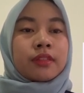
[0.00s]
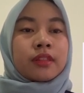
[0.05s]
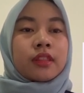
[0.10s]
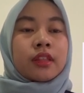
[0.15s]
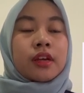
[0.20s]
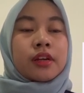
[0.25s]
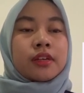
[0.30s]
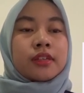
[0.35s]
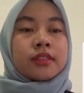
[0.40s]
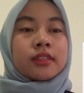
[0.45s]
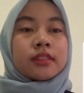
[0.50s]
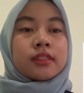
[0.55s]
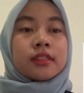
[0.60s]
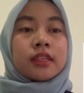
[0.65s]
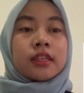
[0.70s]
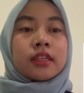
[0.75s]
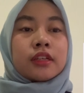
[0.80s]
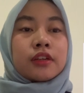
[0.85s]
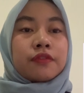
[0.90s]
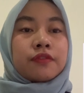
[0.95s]
there is a
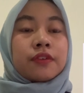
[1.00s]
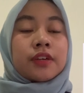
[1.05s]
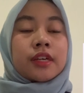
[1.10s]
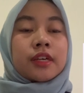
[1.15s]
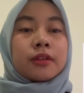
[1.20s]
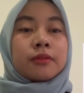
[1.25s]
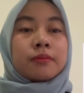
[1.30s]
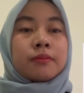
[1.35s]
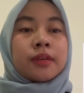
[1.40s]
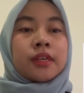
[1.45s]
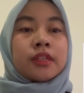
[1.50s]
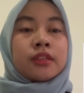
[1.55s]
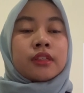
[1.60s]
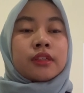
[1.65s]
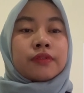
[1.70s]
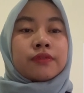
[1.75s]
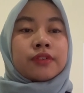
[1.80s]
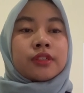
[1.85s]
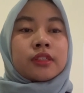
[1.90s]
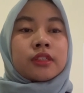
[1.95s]
significant mean
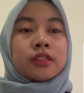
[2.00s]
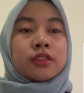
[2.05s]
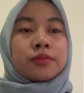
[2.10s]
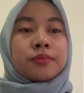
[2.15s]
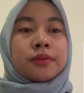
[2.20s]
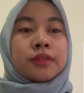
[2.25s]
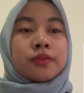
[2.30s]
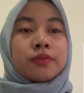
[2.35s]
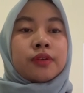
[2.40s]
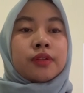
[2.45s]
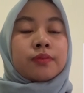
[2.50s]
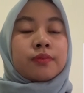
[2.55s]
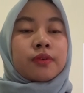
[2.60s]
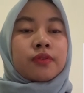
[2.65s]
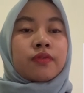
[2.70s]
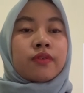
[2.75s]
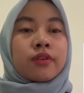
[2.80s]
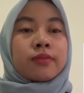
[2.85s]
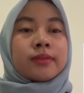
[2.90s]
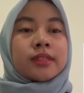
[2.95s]
differences between
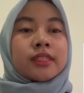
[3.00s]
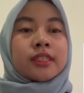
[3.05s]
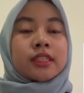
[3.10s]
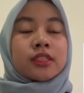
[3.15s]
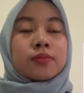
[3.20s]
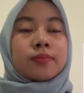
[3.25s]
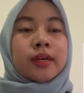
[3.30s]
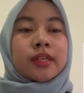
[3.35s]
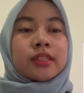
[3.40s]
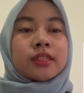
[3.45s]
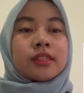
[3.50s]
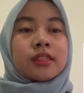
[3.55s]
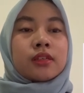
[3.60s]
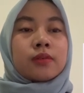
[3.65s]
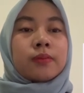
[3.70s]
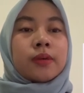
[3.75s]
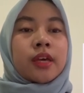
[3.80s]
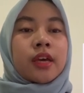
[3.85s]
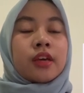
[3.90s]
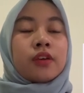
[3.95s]
performance expectancy
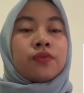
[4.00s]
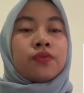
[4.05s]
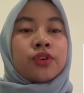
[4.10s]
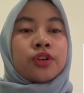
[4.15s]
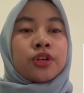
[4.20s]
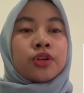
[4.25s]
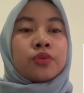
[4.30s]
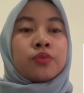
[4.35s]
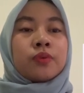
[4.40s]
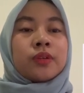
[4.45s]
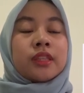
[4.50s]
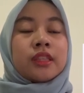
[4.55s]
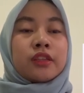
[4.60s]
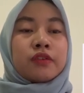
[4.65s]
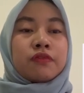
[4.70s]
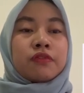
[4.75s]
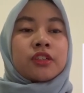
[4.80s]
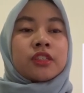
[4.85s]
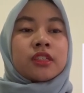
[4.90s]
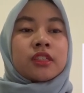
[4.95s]
behavior with
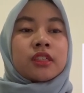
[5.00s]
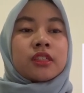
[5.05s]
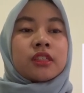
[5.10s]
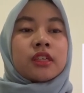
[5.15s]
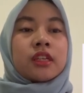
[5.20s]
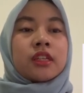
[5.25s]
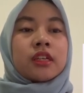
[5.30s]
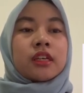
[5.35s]
differences in the